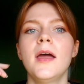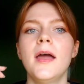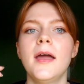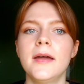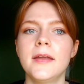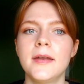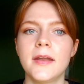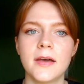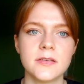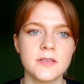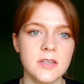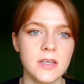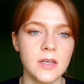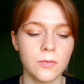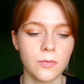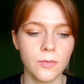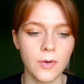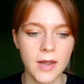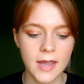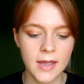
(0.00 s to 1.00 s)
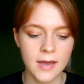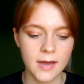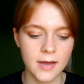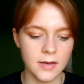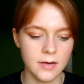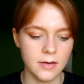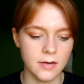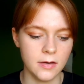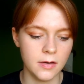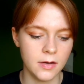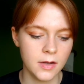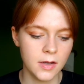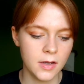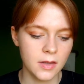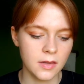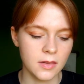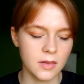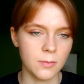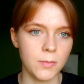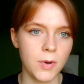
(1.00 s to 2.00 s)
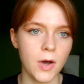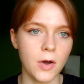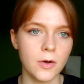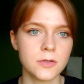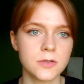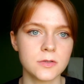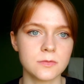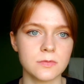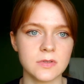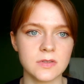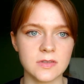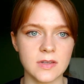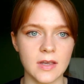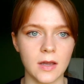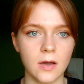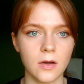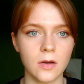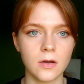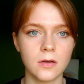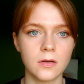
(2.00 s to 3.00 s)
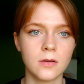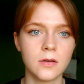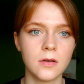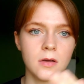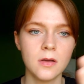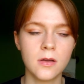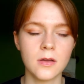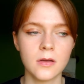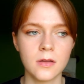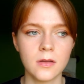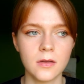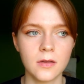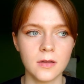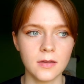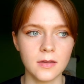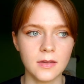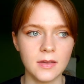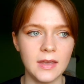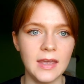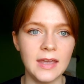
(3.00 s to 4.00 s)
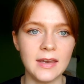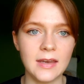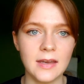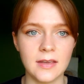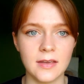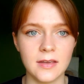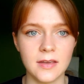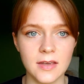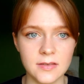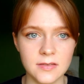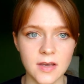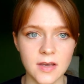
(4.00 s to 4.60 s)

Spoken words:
and as he ran, the post was like hitting his